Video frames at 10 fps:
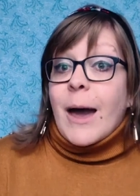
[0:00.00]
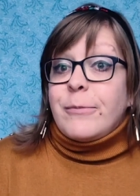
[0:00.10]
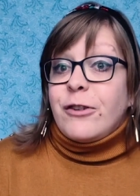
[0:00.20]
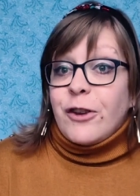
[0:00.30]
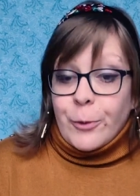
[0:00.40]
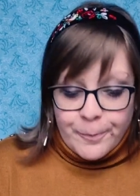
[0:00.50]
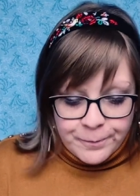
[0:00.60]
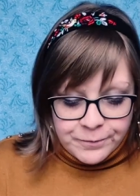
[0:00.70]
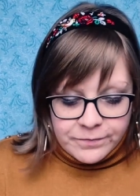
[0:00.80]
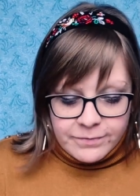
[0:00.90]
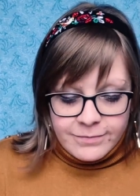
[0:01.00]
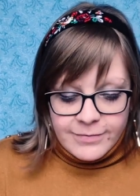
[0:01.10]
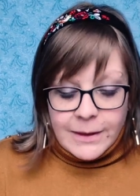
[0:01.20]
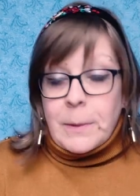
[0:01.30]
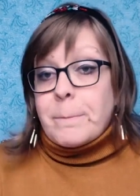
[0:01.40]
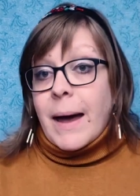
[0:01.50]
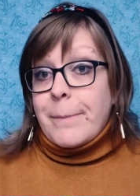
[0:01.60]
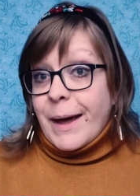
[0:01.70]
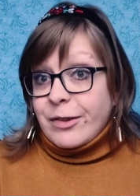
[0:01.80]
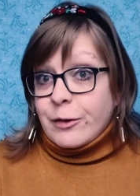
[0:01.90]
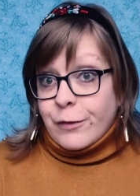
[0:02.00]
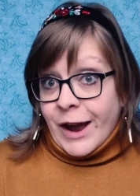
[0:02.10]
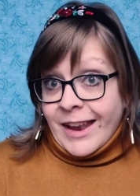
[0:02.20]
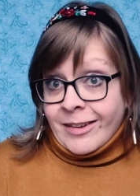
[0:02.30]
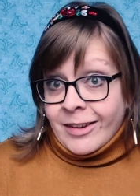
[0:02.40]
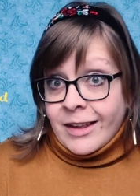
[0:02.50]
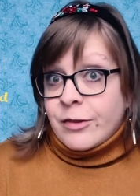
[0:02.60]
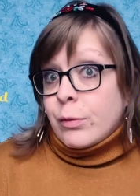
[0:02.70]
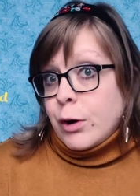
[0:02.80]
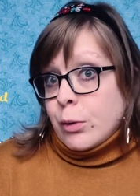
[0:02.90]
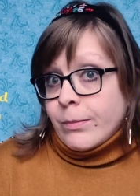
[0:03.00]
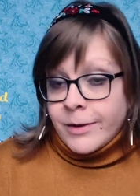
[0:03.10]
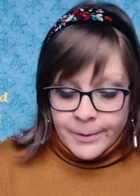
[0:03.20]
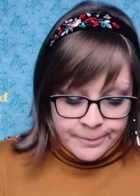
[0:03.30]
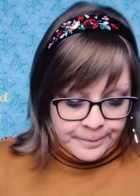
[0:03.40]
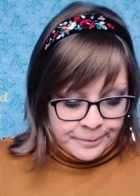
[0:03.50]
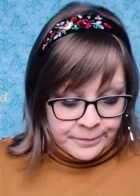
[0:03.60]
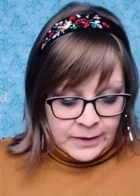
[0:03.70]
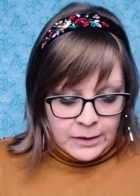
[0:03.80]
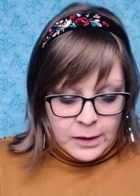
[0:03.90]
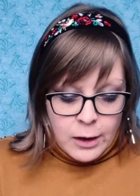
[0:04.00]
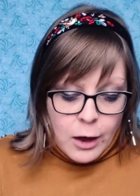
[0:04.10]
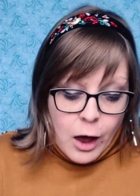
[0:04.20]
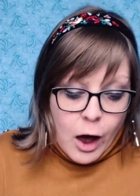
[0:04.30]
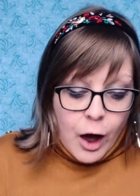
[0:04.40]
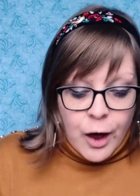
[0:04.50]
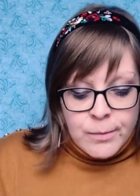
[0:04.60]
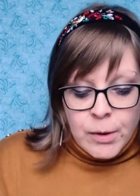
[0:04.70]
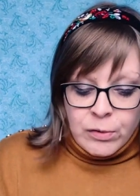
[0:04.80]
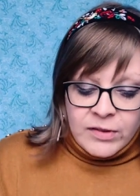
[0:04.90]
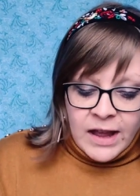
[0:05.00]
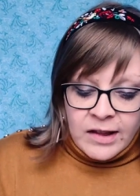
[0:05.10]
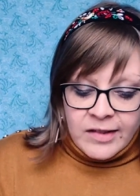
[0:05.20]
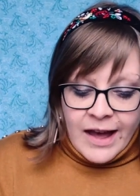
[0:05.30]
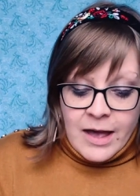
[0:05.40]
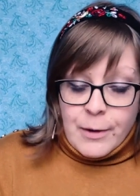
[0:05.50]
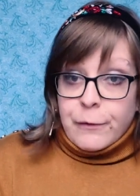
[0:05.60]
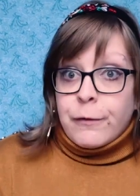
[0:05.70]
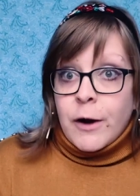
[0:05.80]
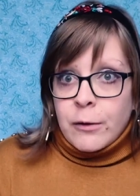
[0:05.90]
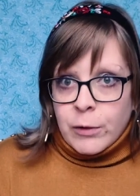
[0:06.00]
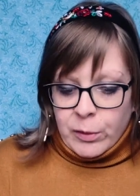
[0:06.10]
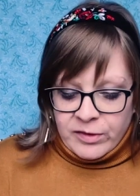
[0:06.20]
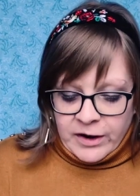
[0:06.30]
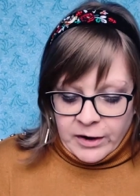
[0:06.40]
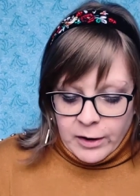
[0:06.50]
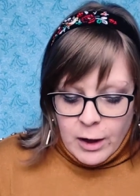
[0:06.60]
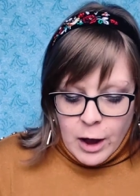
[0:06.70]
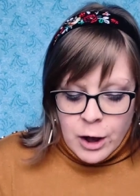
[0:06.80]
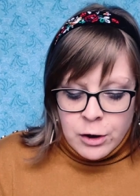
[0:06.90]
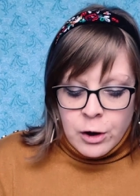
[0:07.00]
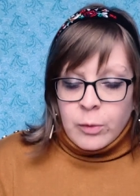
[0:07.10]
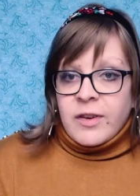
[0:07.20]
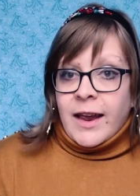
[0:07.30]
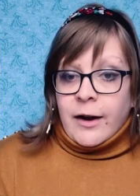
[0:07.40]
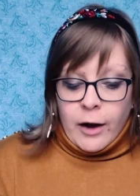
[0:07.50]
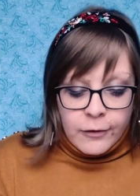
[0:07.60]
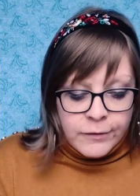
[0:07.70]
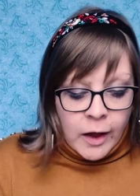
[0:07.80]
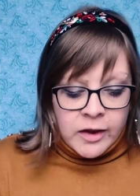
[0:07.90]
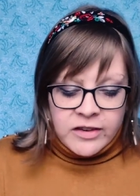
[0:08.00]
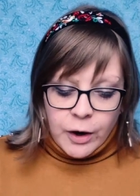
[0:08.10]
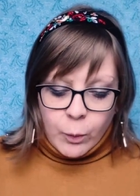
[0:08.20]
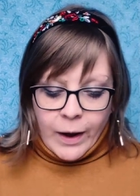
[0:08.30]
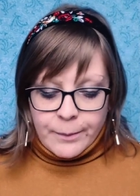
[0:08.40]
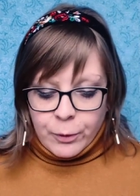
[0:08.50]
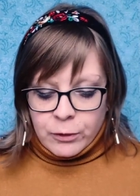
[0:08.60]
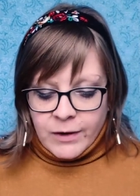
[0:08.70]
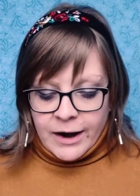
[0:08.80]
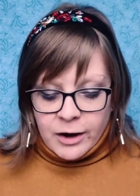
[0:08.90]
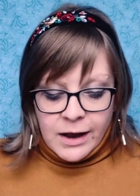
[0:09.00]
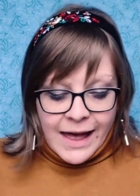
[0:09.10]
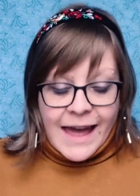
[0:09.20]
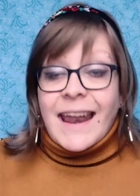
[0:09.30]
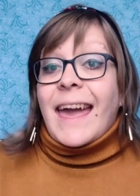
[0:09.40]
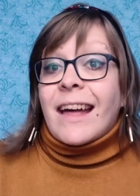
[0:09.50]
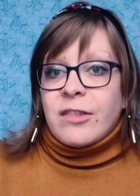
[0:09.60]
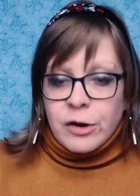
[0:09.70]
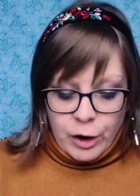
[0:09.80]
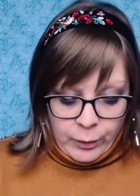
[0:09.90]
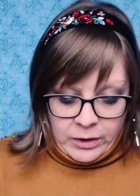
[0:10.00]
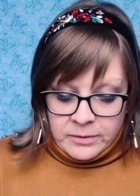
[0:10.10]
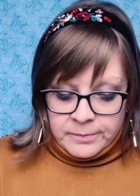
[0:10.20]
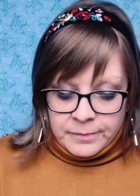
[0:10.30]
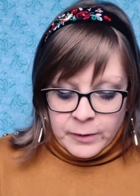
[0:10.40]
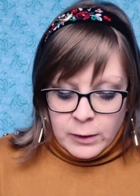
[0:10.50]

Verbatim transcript: Chapter 2 My best friend is a room. On most days, I am a front row sitter, a note taker, a volunteer whiteboard writer, an answer knower.